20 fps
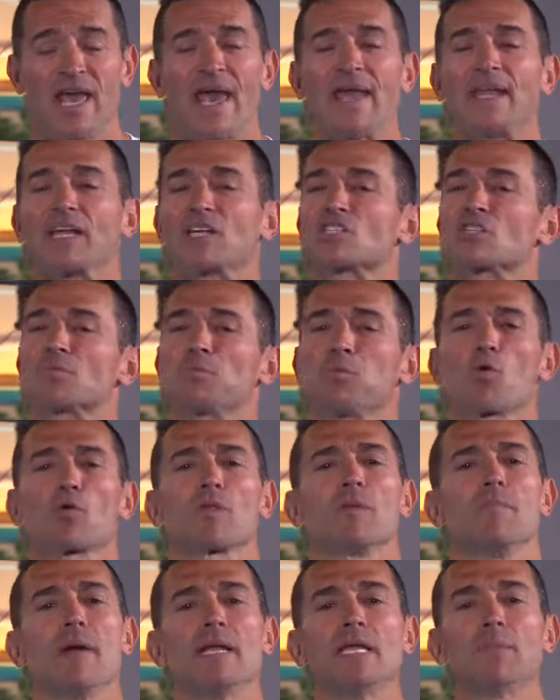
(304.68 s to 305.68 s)
and
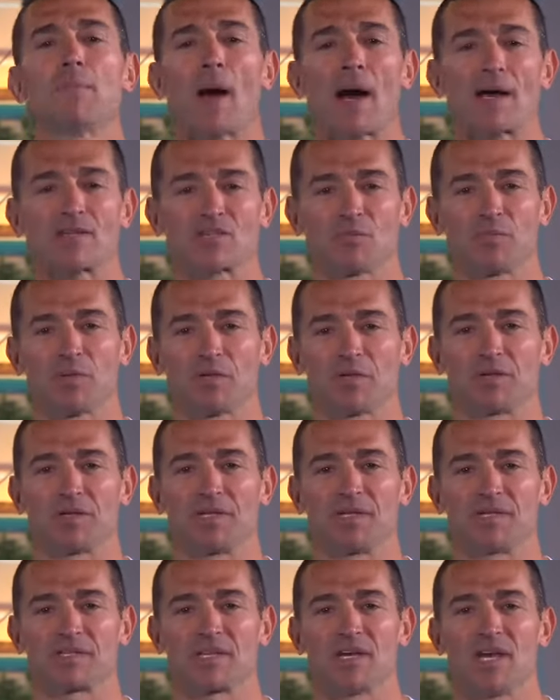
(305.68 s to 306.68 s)
explore the many
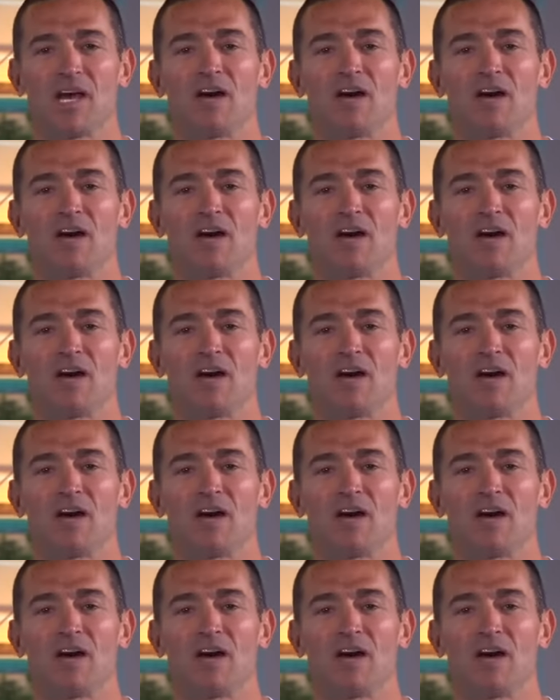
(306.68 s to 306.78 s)
possibilities